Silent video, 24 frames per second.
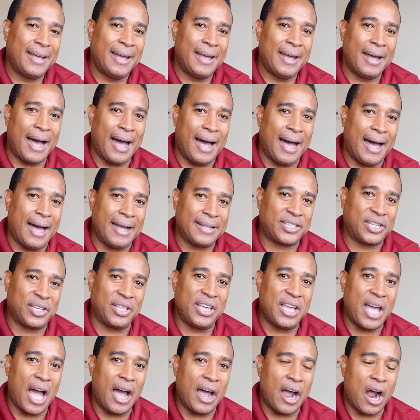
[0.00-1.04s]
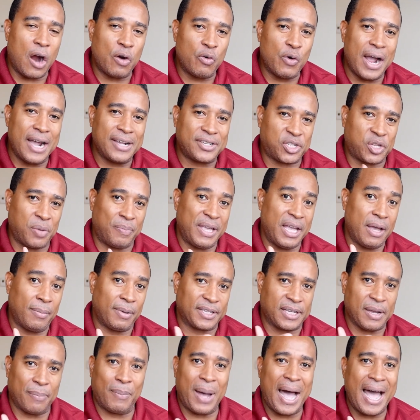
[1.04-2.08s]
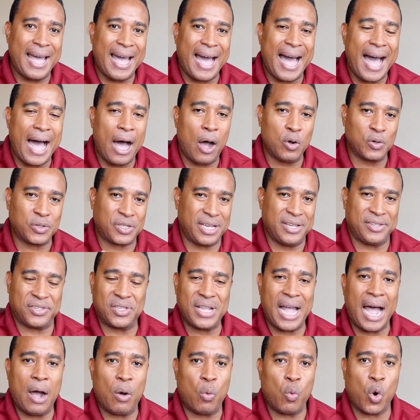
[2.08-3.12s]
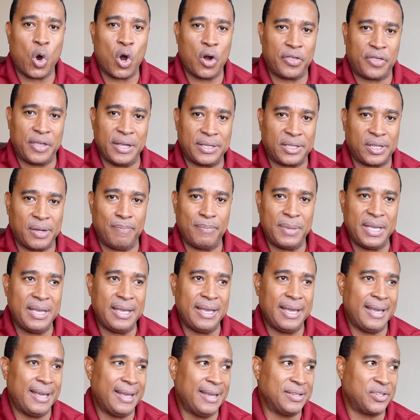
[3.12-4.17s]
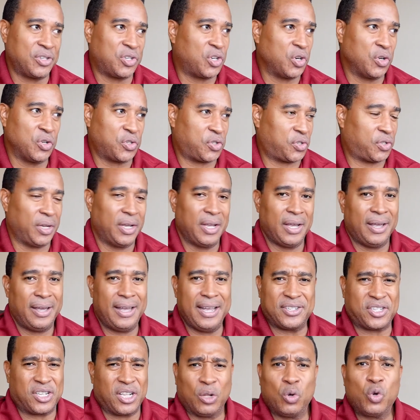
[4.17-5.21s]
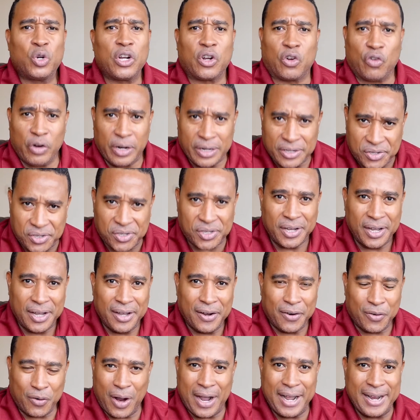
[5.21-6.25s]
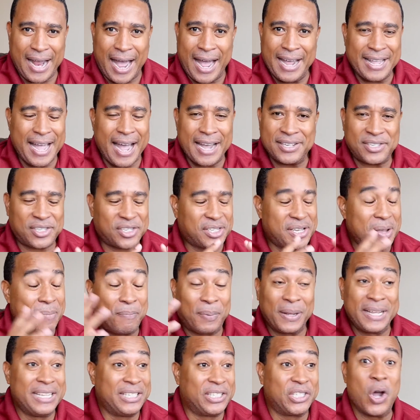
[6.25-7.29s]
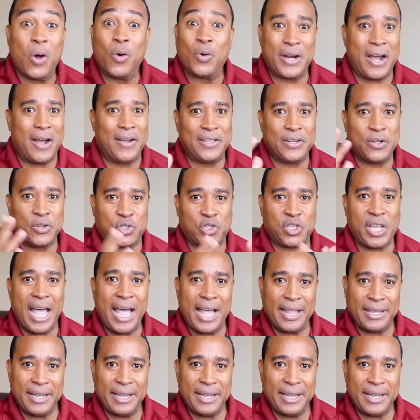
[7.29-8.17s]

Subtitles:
to the IRS to be able to buy a house is not worth it, to me is just, it's ludicrous, right? I simply don't understand